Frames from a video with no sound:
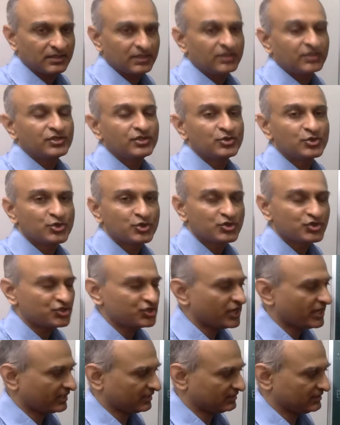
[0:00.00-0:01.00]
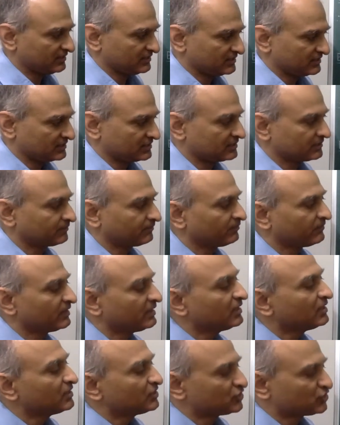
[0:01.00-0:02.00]
You should check this.
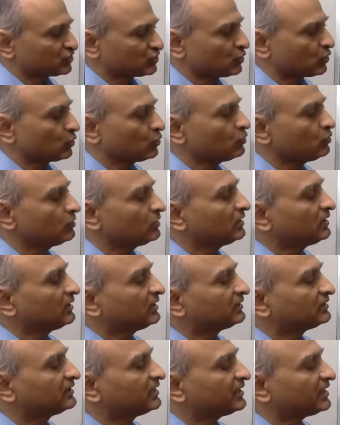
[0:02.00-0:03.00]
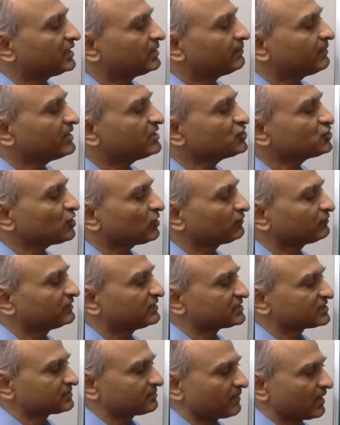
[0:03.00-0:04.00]
So, the image of
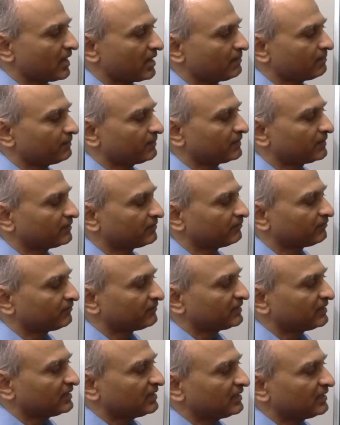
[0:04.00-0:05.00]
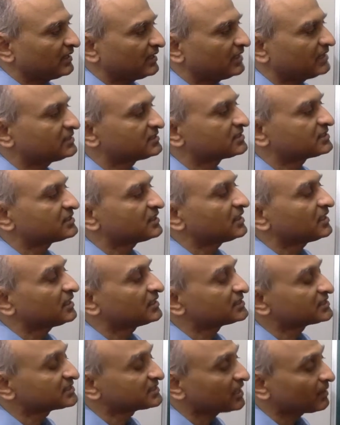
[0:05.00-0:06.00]
this map is a
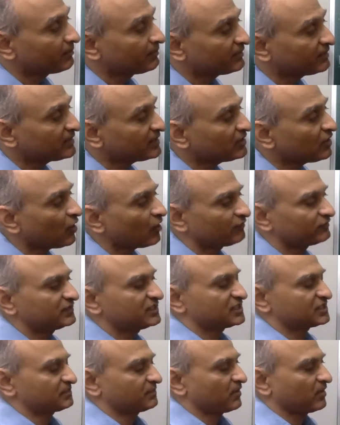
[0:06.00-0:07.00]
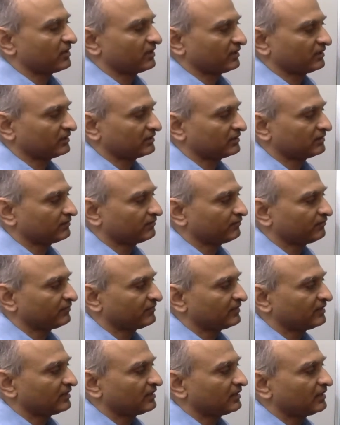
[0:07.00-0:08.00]
subring of this product,
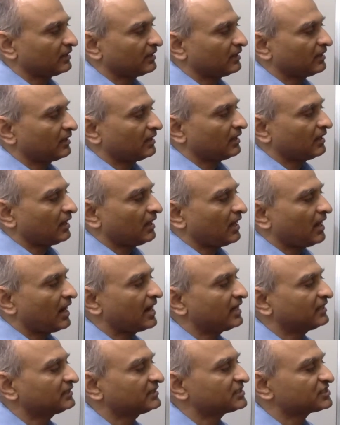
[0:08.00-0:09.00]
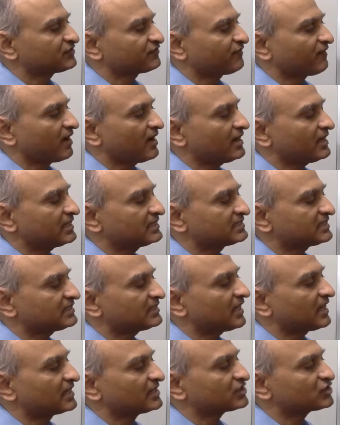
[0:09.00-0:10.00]
and this phi is an
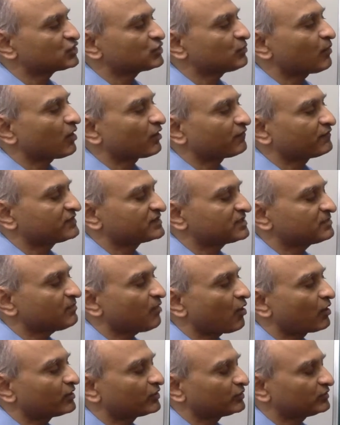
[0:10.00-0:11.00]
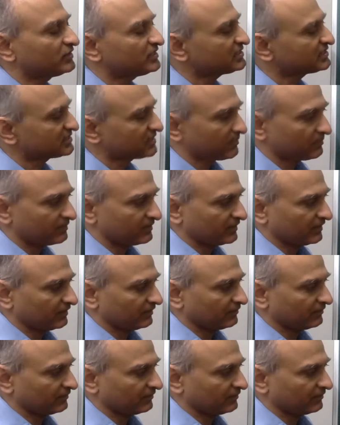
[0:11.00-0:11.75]
isomorphism onto this subring.